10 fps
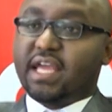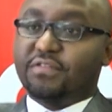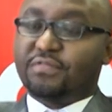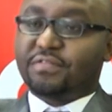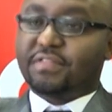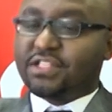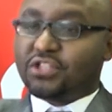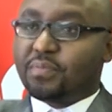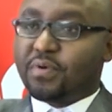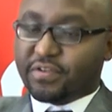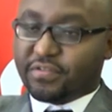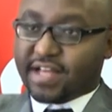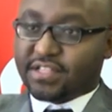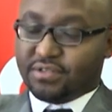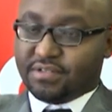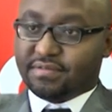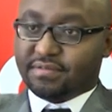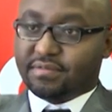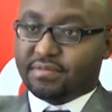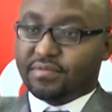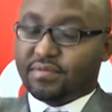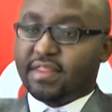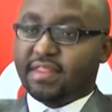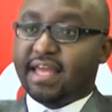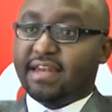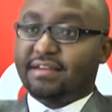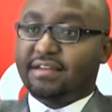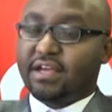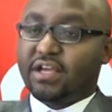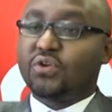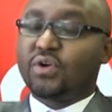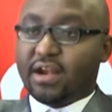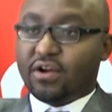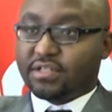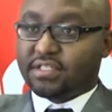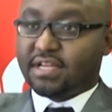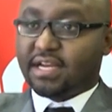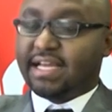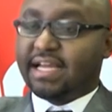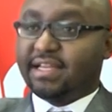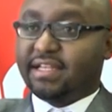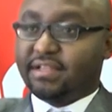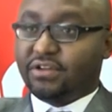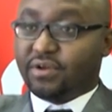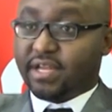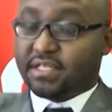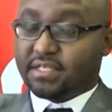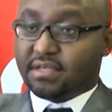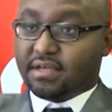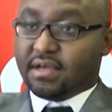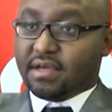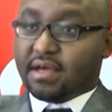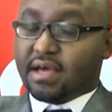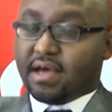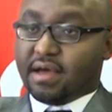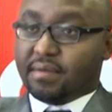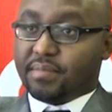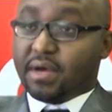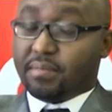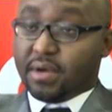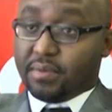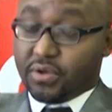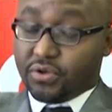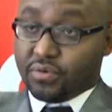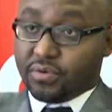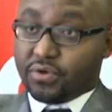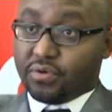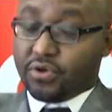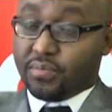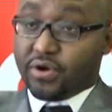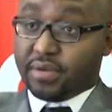if there is hope of reversal, then you cannot legally donate your body